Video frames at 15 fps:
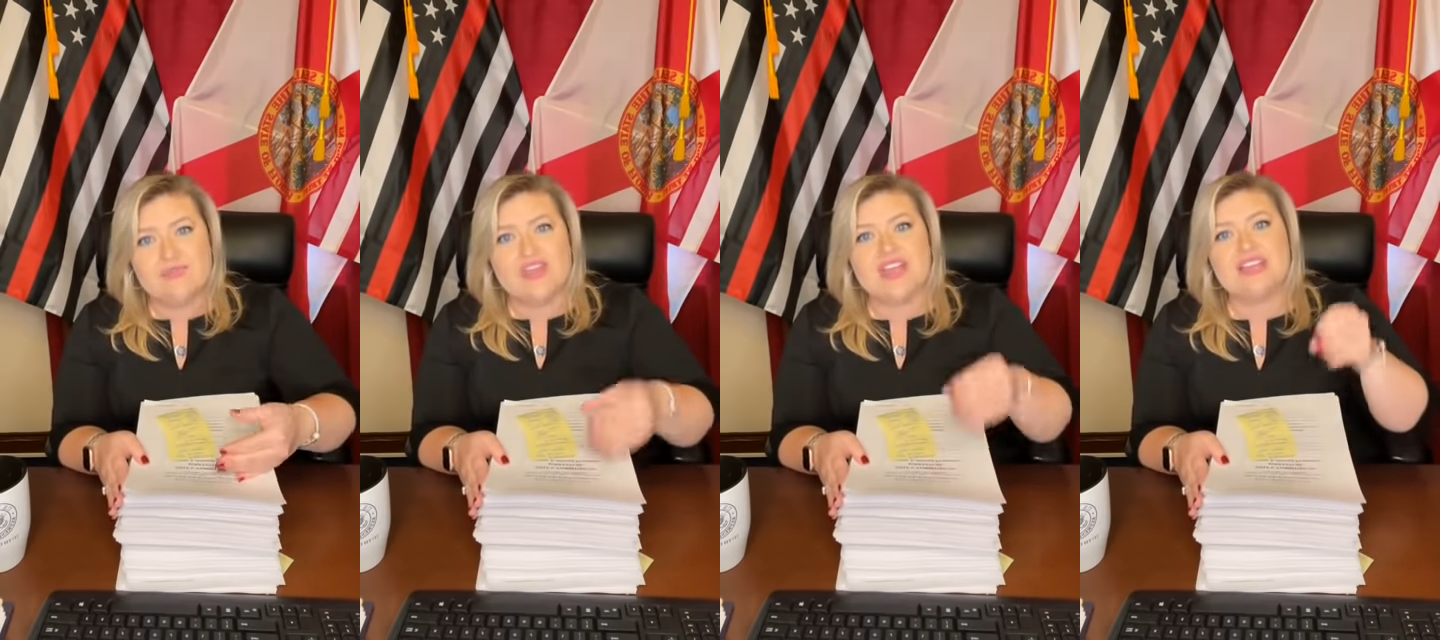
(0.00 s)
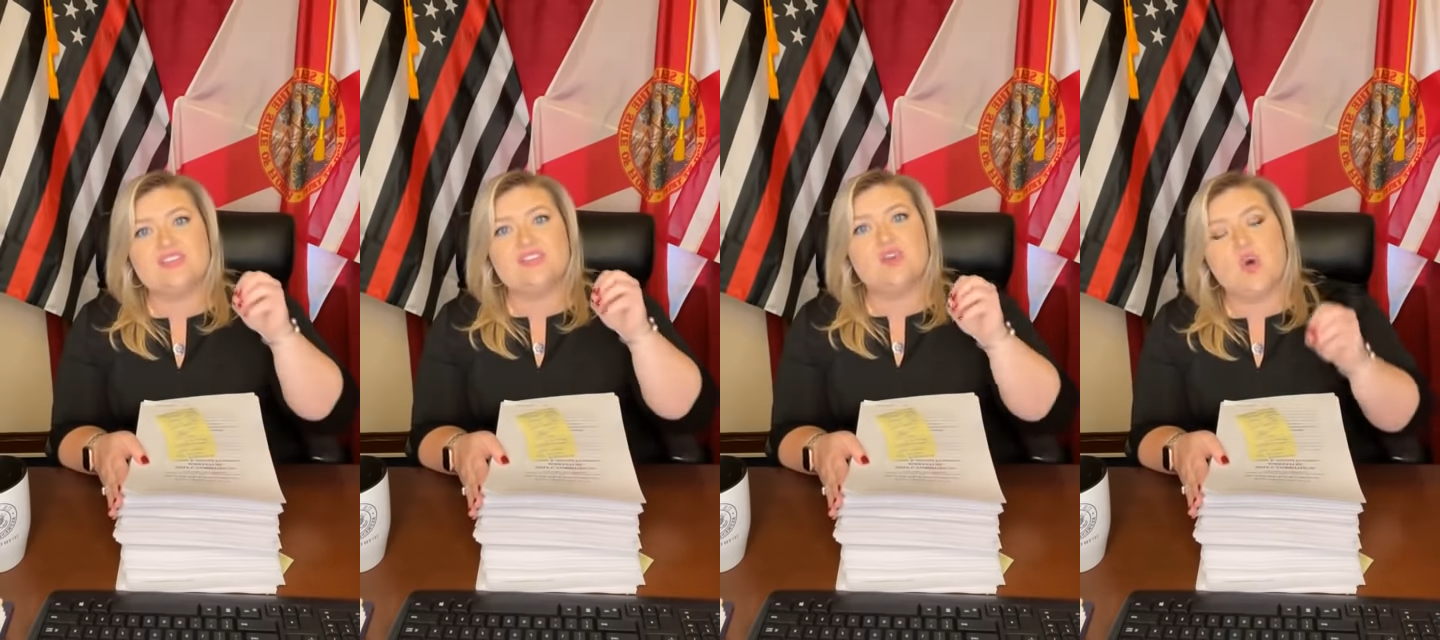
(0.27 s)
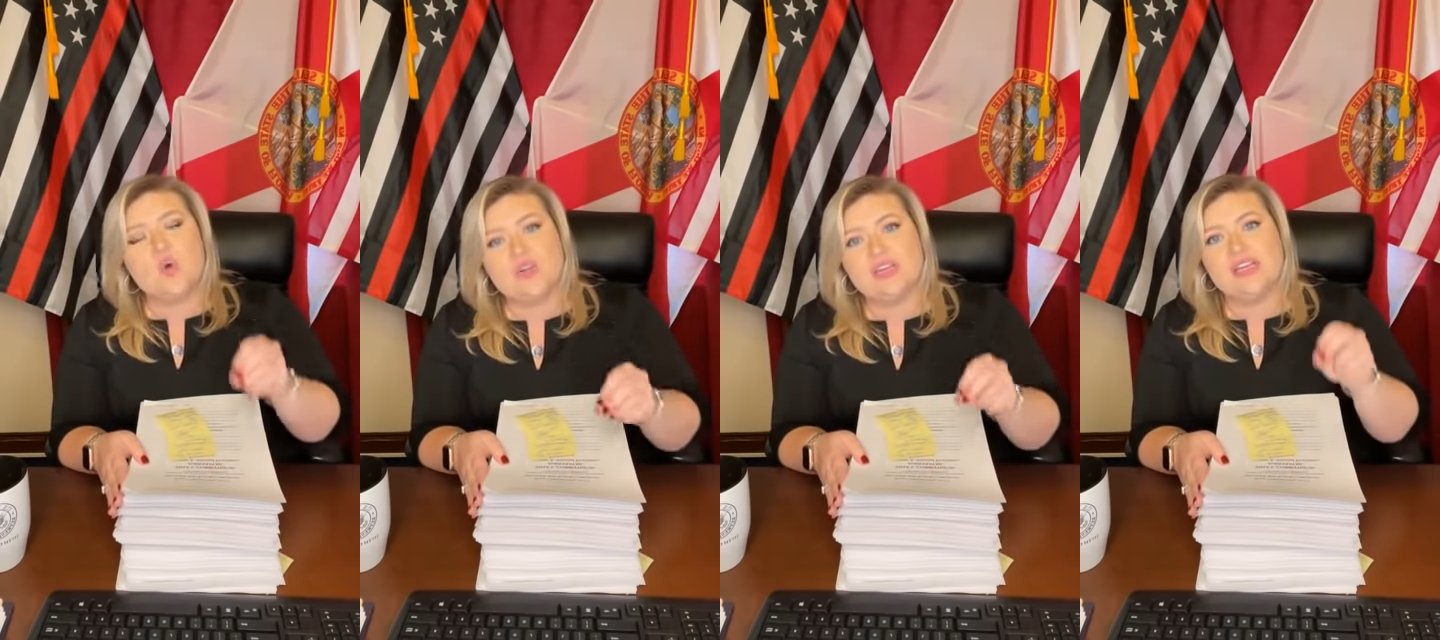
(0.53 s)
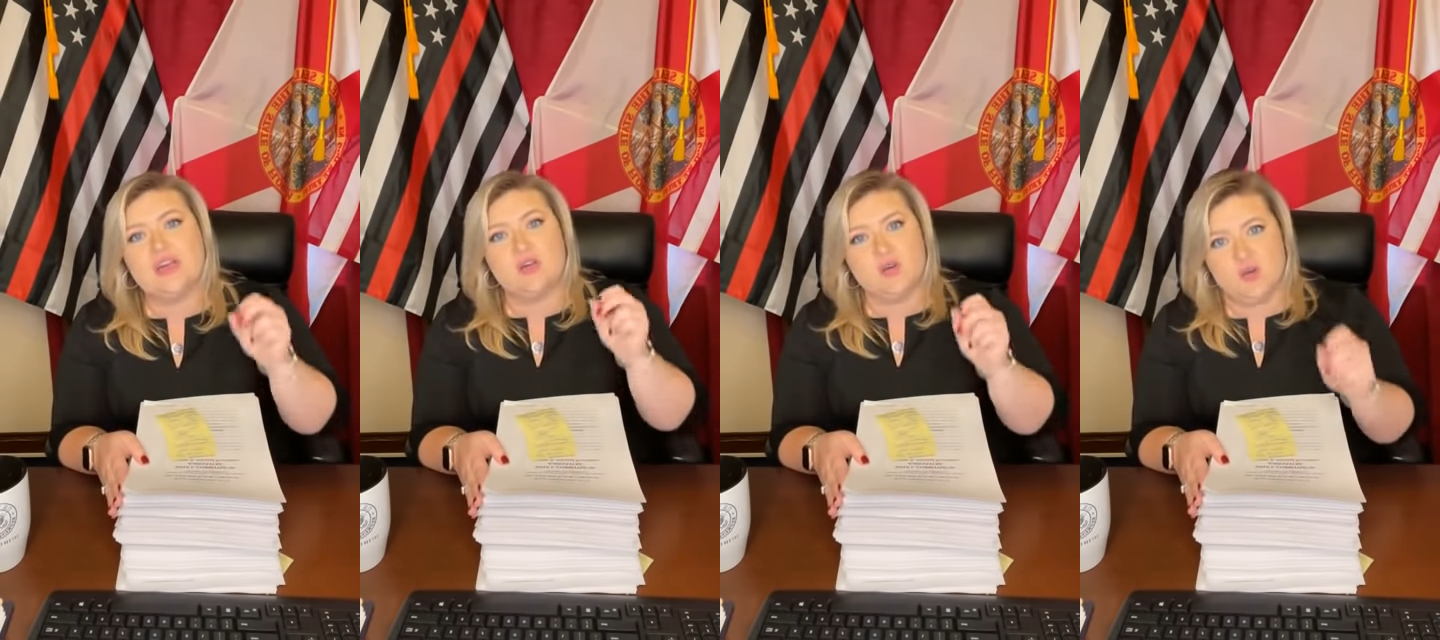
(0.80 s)
It's
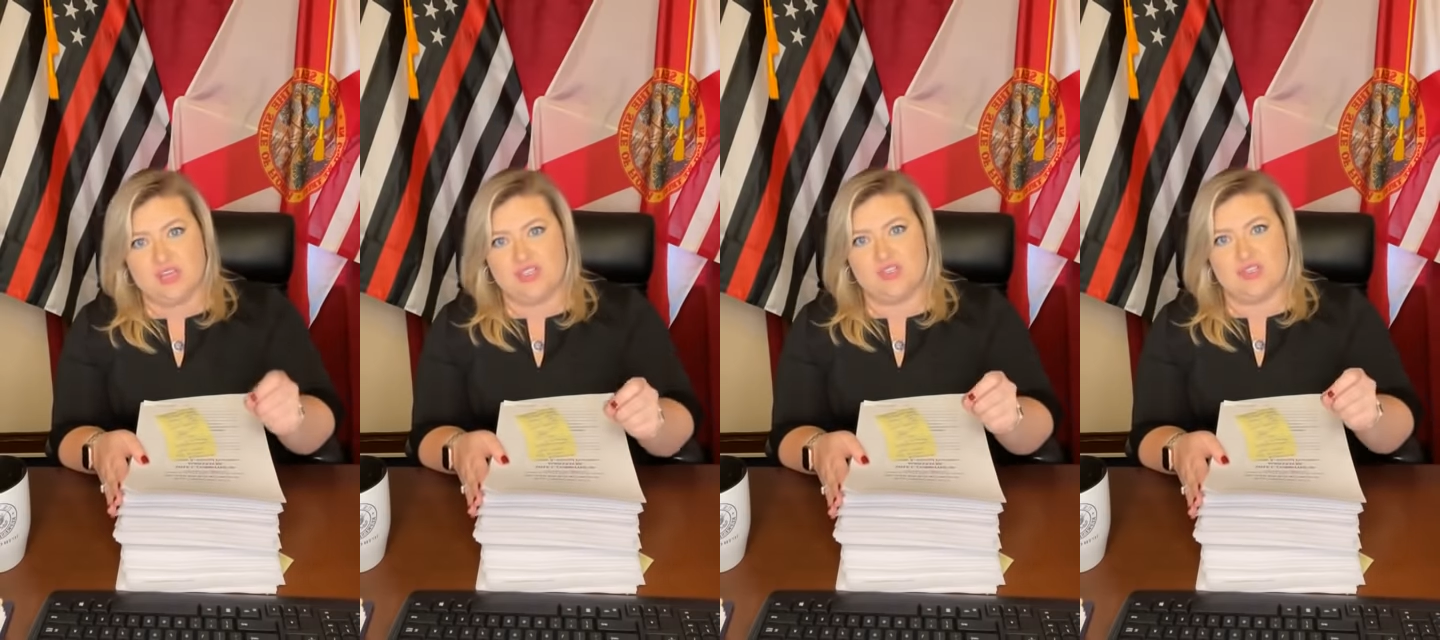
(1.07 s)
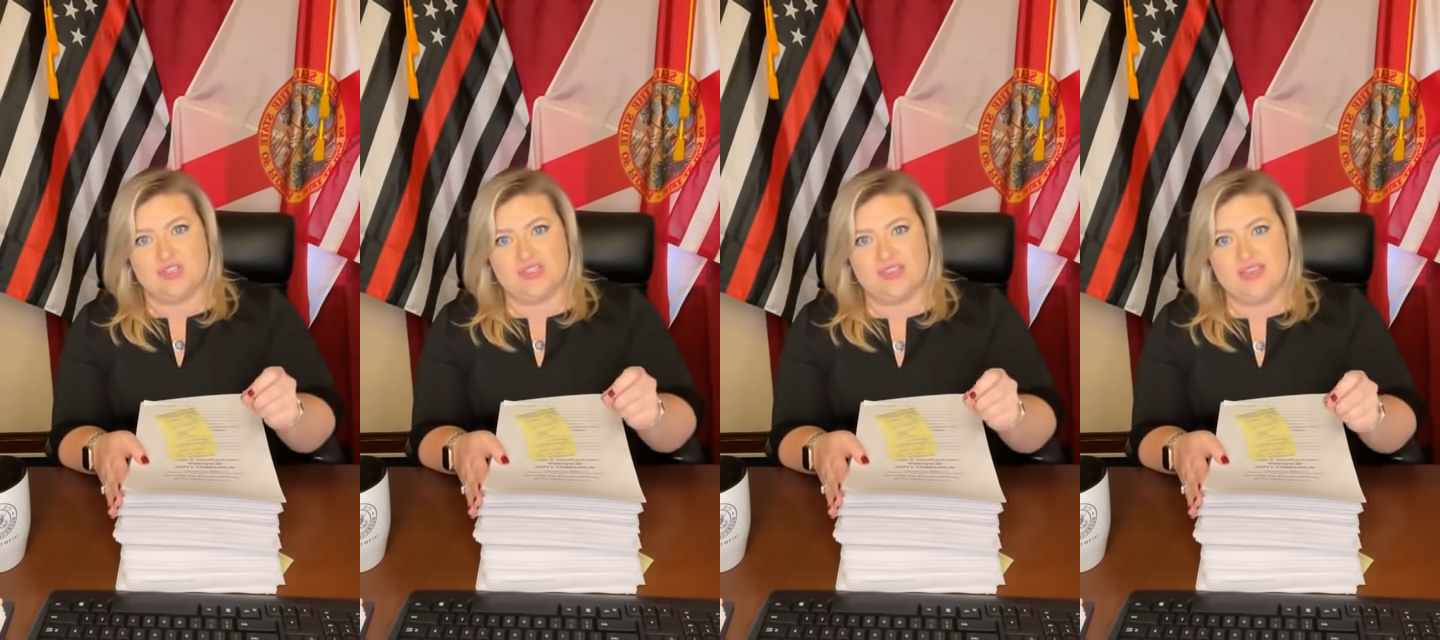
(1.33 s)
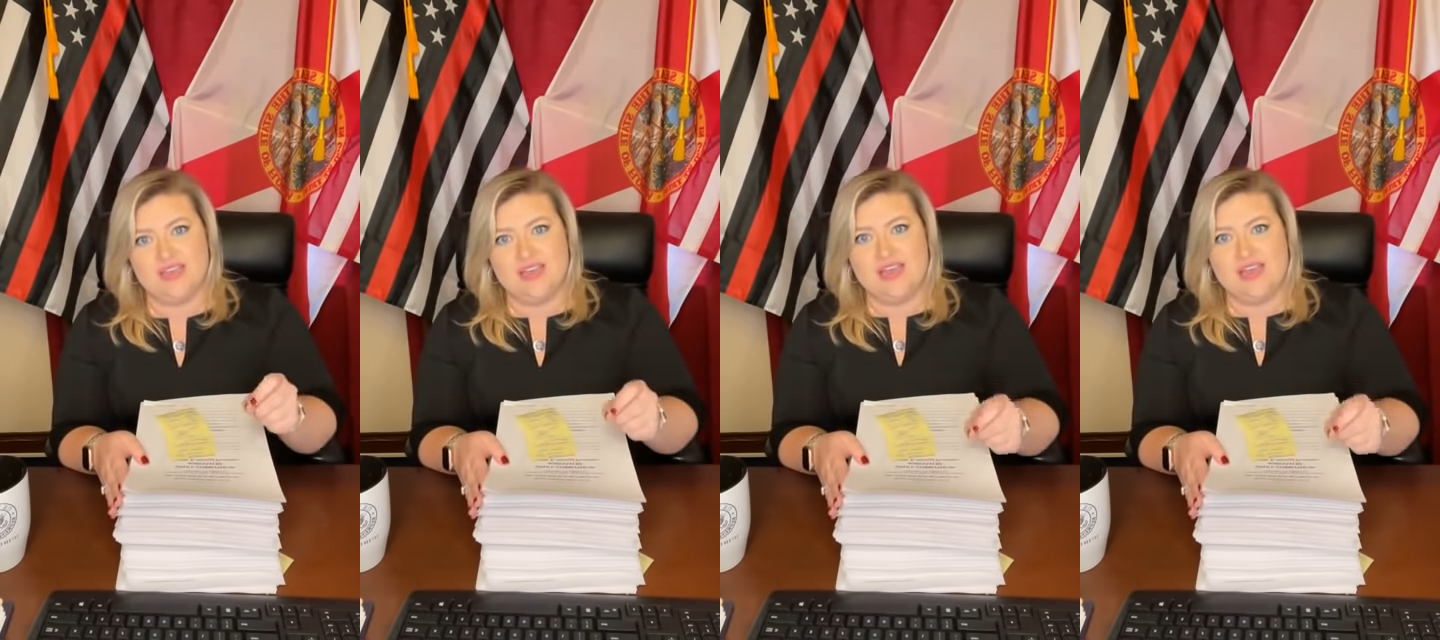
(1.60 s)
totally egregious.